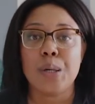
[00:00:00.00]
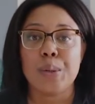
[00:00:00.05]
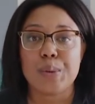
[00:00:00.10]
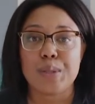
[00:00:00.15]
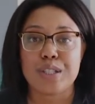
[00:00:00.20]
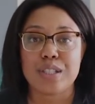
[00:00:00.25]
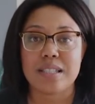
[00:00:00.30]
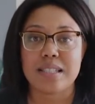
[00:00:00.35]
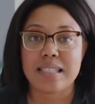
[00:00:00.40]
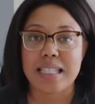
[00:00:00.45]

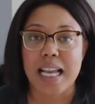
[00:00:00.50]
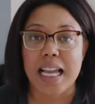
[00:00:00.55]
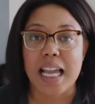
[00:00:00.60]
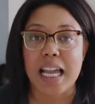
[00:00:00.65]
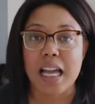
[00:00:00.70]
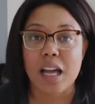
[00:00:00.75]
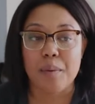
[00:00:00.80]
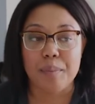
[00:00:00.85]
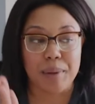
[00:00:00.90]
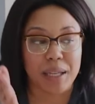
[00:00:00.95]
which is
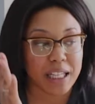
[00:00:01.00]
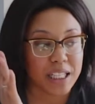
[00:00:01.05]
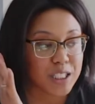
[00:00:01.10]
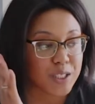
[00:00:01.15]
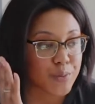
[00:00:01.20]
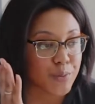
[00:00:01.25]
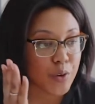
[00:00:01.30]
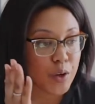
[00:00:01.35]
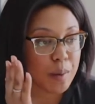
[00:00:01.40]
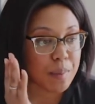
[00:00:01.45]
taking a
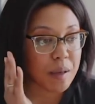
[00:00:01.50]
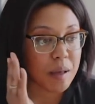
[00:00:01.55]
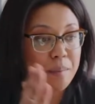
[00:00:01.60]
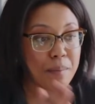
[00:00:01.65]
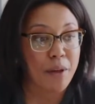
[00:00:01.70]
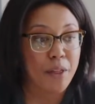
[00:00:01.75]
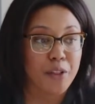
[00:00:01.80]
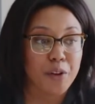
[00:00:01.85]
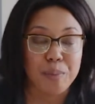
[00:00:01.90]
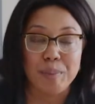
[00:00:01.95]
piece from a
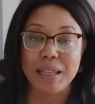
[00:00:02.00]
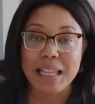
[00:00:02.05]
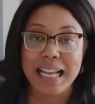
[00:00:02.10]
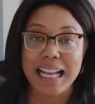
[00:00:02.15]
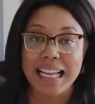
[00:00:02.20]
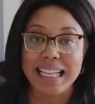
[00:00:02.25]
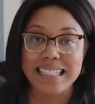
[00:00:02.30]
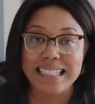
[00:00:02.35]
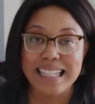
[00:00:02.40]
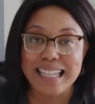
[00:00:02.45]
mother
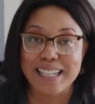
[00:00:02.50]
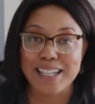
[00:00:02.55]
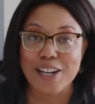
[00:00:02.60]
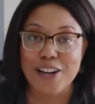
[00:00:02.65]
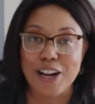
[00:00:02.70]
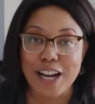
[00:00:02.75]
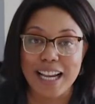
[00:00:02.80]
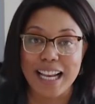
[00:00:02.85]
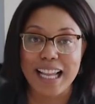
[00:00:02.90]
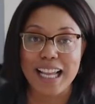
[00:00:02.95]
plant and
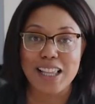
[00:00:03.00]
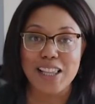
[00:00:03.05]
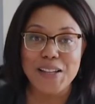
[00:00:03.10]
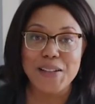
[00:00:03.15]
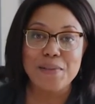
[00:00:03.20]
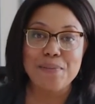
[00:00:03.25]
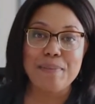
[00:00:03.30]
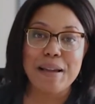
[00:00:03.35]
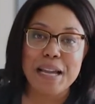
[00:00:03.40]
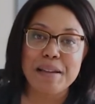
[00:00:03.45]
creating a
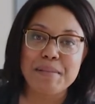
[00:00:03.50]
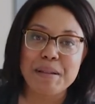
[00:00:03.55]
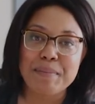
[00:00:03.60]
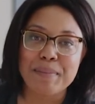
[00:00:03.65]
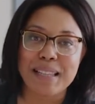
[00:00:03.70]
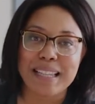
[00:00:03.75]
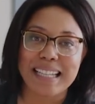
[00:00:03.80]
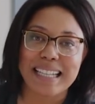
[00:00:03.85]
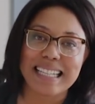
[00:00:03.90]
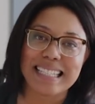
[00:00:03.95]
little baby
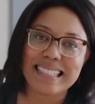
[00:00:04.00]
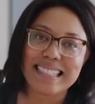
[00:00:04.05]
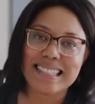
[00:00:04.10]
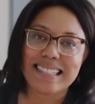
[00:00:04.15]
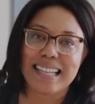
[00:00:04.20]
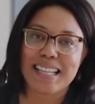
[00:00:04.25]
plant